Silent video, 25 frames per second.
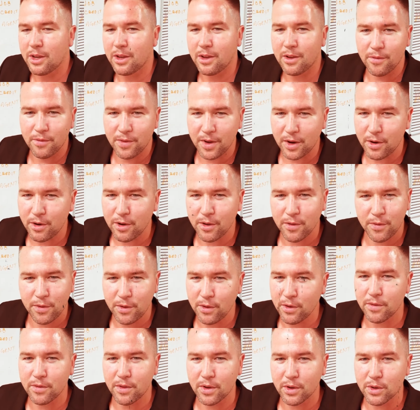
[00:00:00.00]
very few
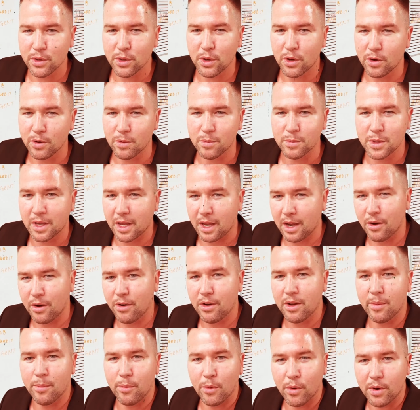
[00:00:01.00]
of those homes carry
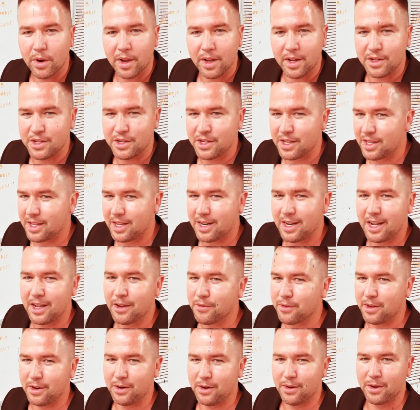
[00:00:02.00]
a mortgage, and they
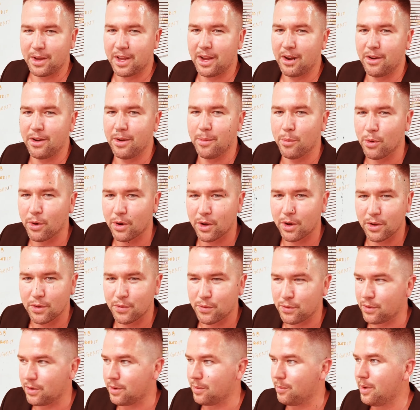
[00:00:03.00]
definitely don't carry a mortgage
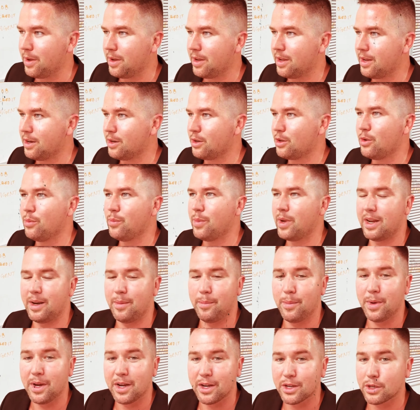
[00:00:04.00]
for $1 million, $2 million
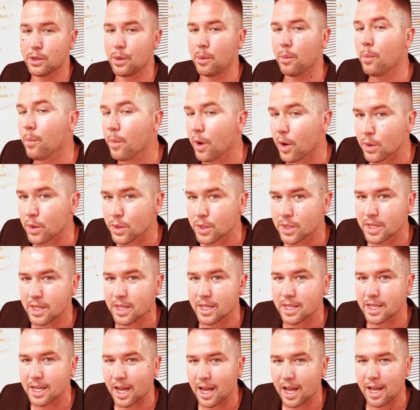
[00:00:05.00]
most of the
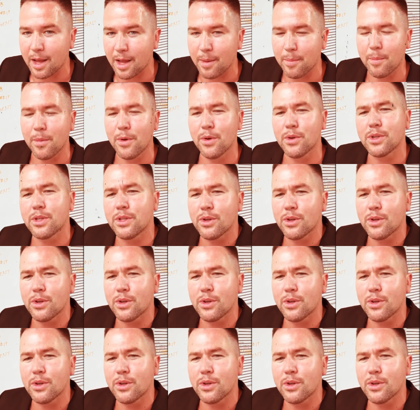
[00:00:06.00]
time. Most of